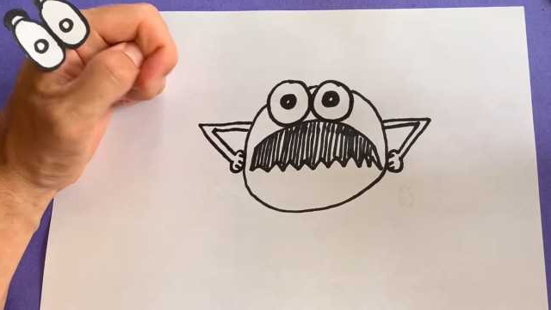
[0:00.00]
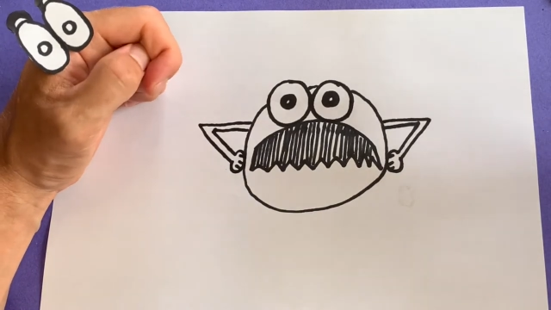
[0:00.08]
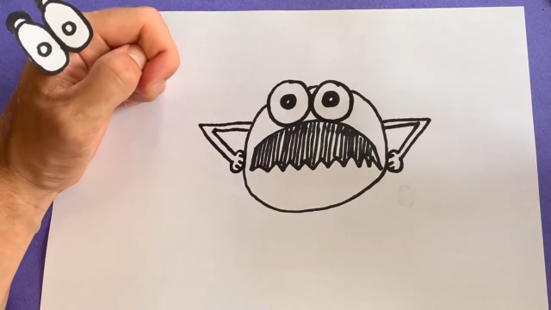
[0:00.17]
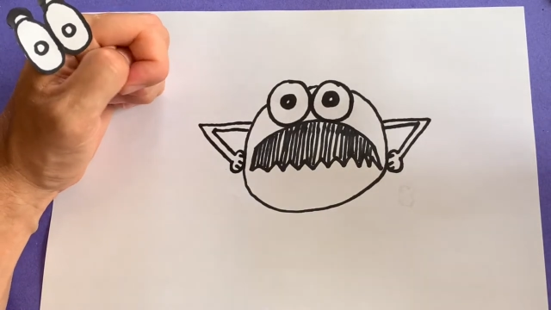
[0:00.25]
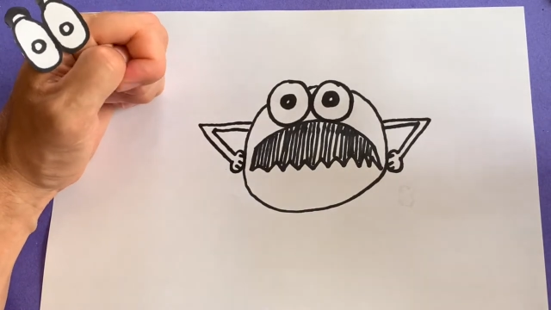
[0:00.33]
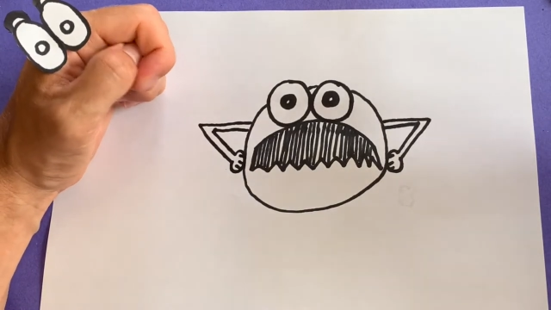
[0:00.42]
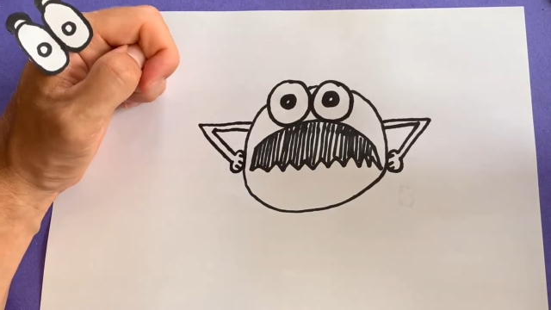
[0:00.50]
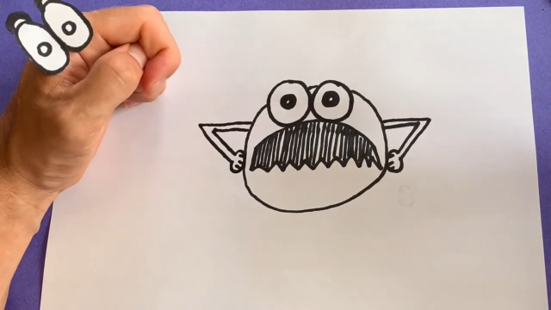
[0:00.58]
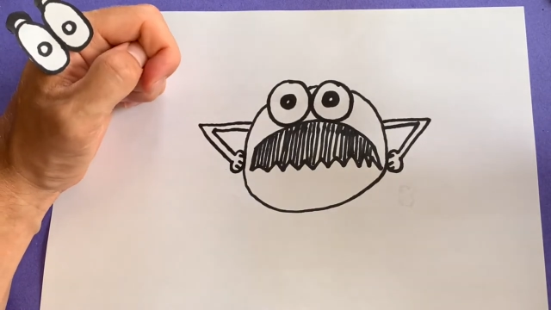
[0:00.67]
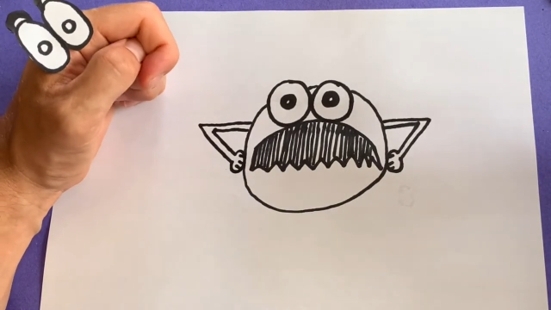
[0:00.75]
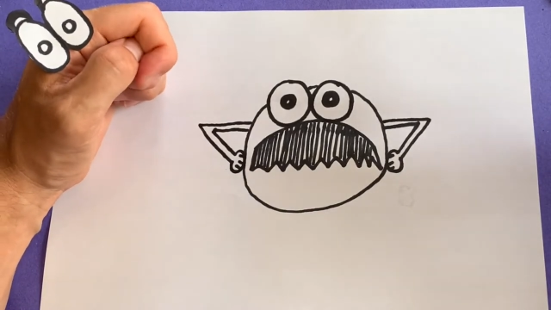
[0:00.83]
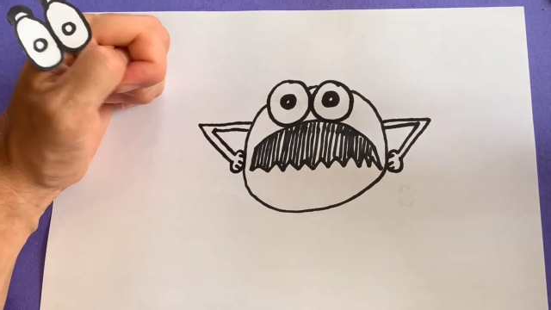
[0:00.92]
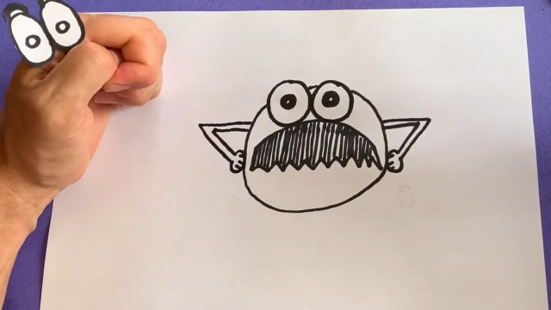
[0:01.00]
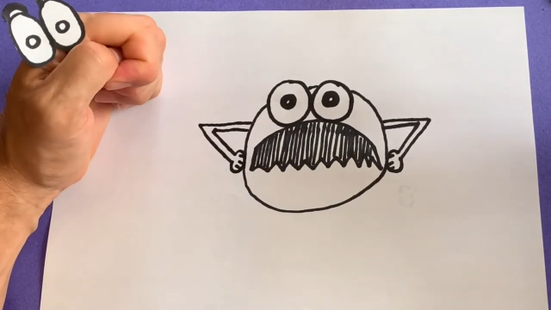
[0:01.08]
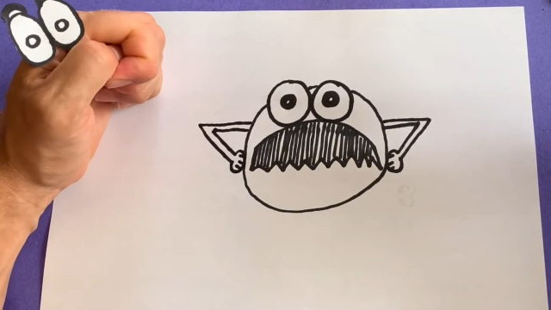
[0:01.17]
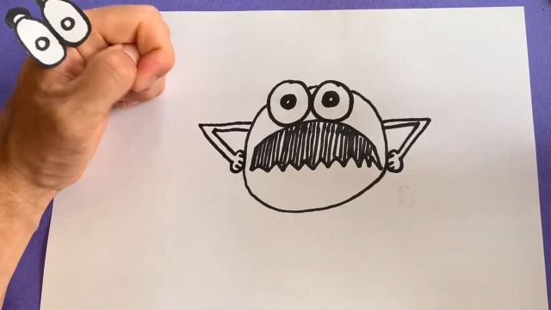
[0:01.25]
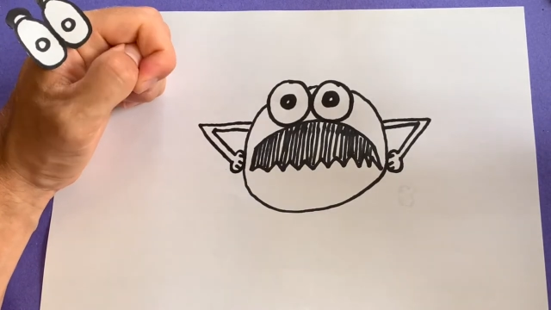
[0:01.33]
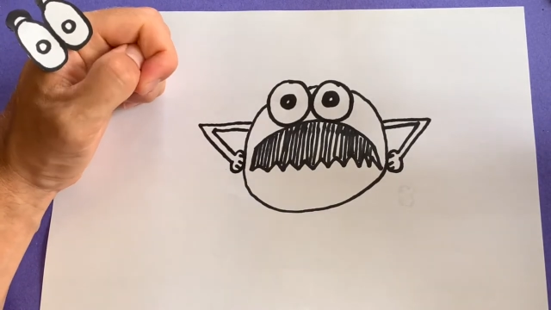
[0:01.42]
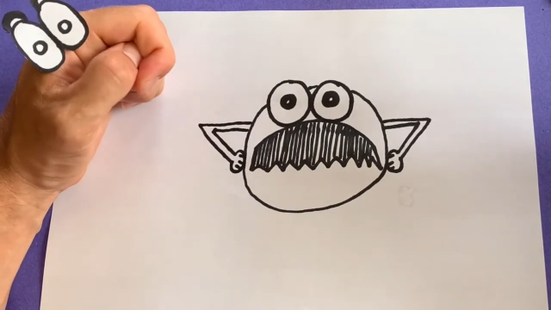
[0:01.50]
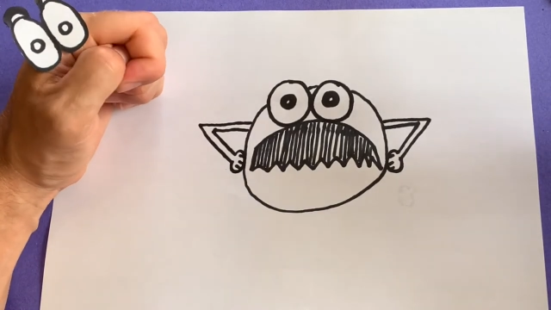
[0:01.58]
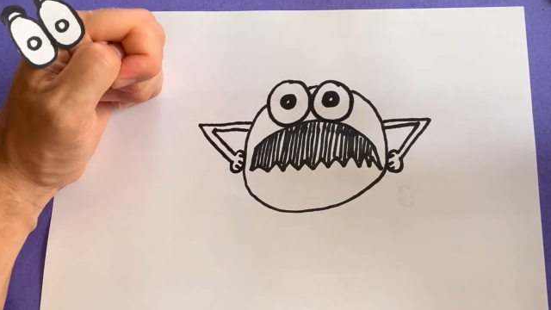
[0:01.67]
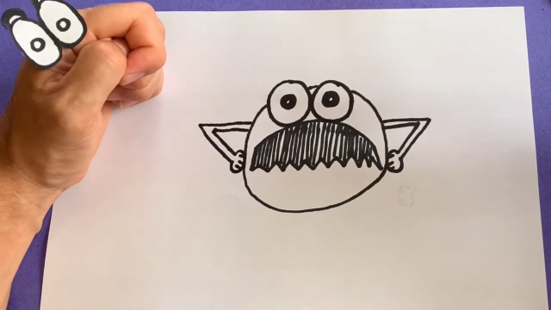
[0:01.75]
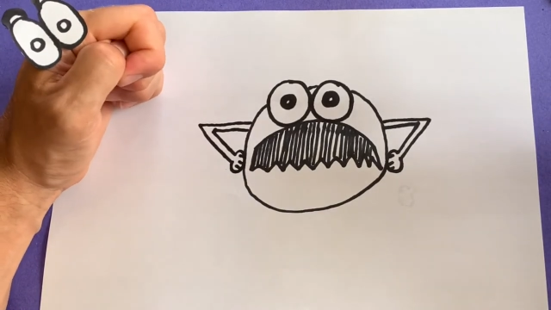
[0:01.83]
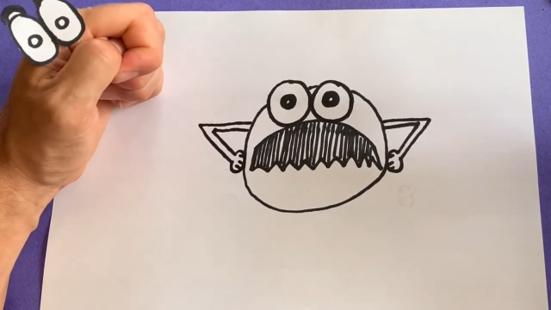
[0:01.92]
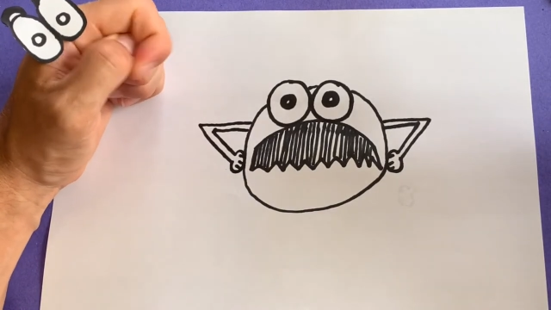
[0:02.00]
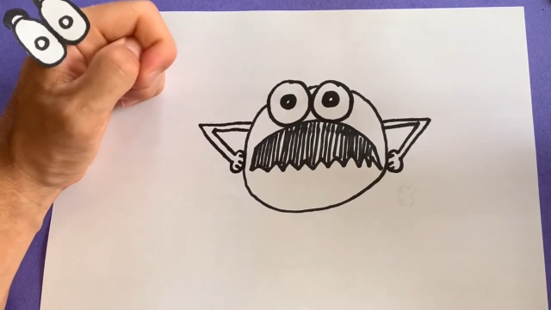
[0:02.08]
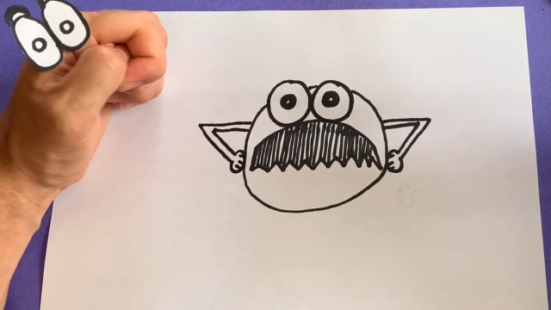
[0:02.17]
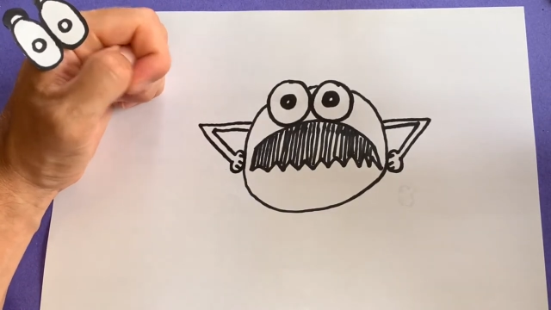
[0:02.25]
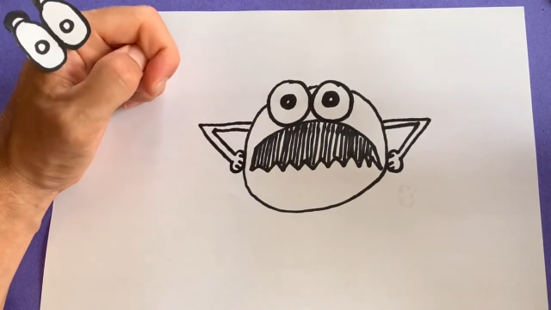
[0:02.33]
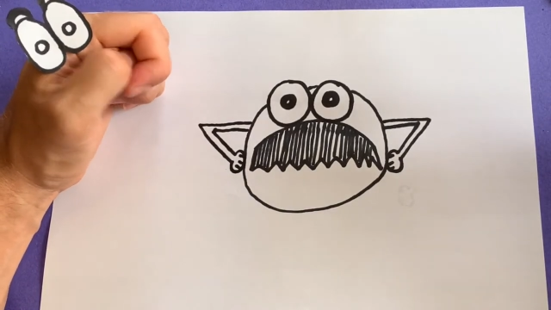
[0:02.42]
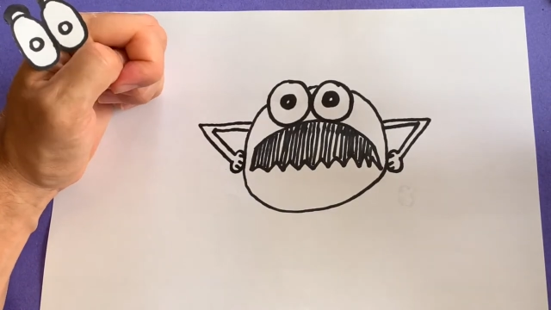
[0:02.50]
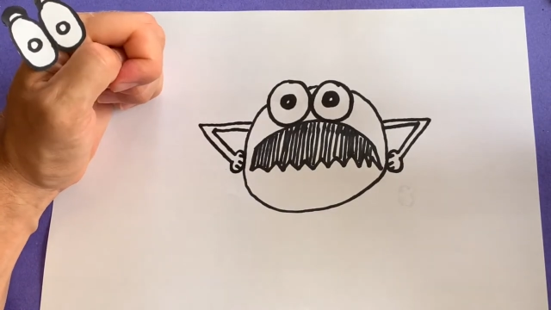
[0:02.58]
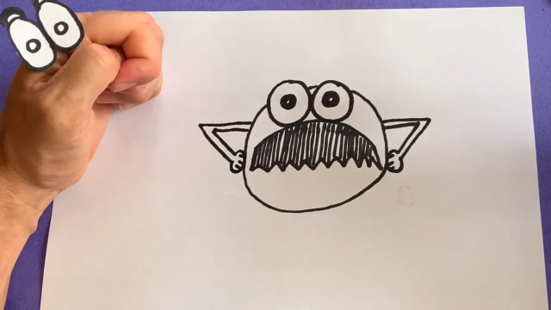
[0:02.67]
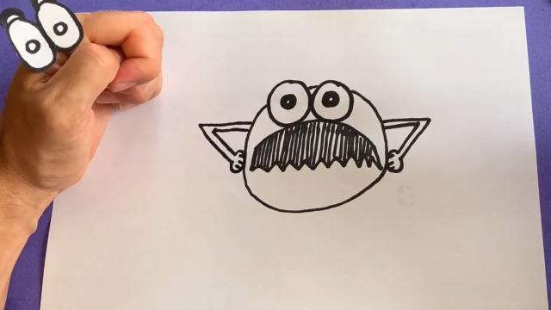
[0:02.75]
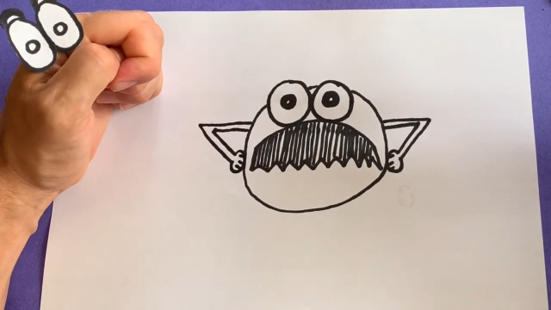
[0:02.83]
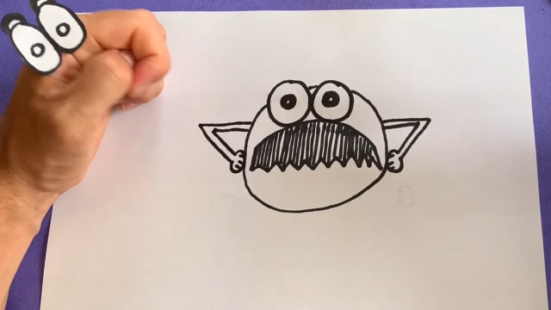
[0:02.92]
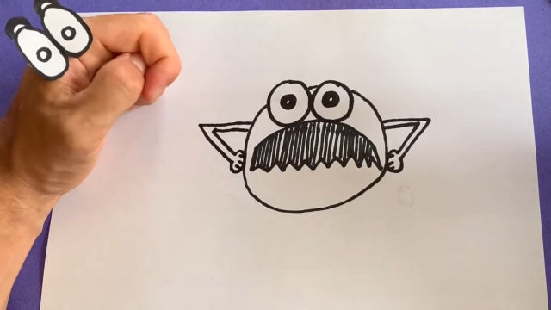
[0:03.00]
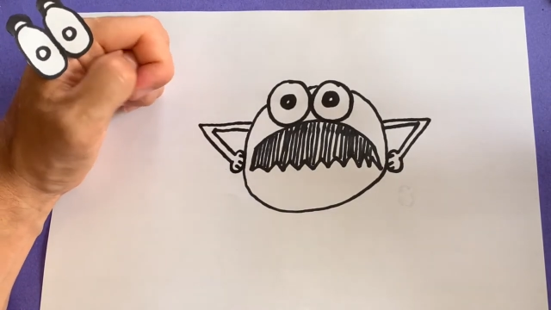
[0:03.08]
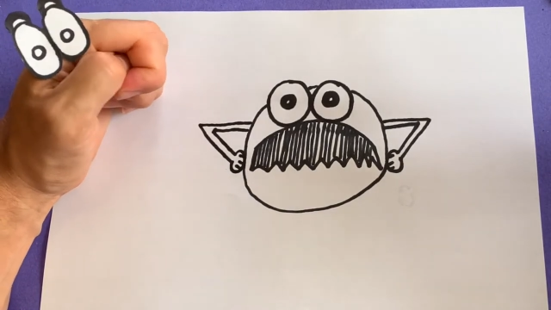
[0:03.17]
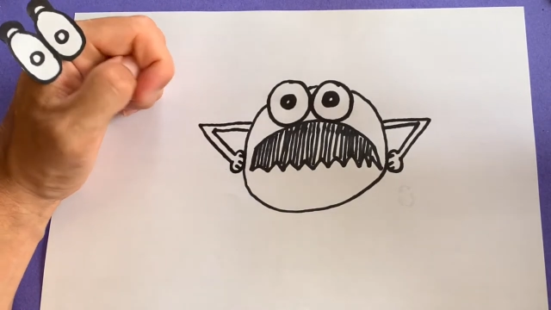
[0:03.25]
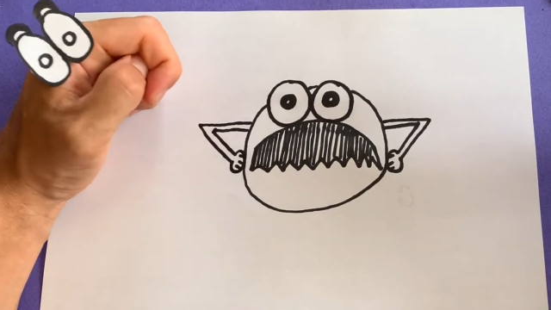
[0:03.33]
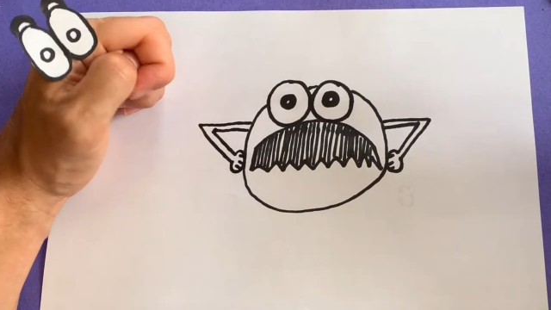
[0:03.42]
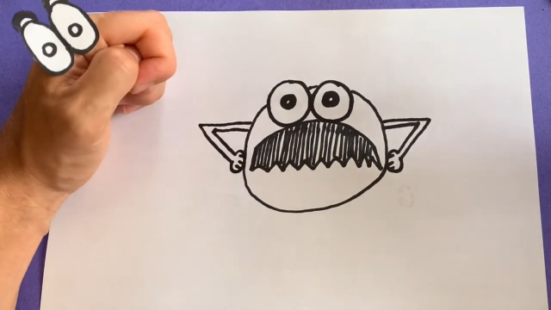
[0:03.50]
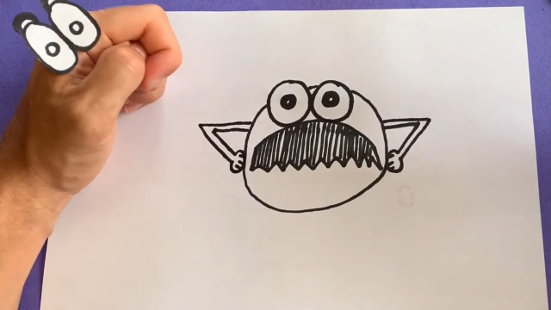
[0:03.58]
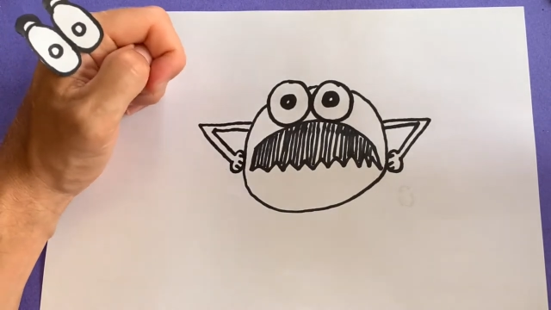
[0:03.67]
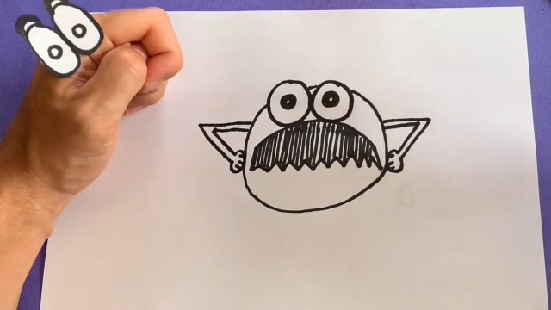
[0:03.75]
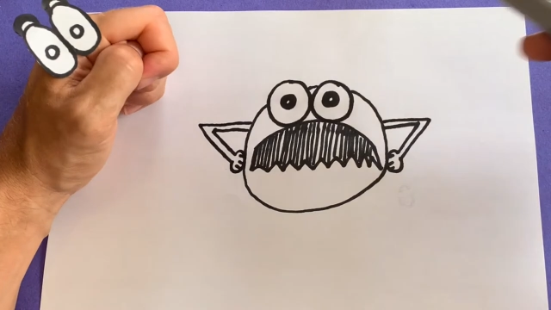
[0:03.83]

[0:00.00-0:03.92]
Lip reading: [unreadable: no face in view]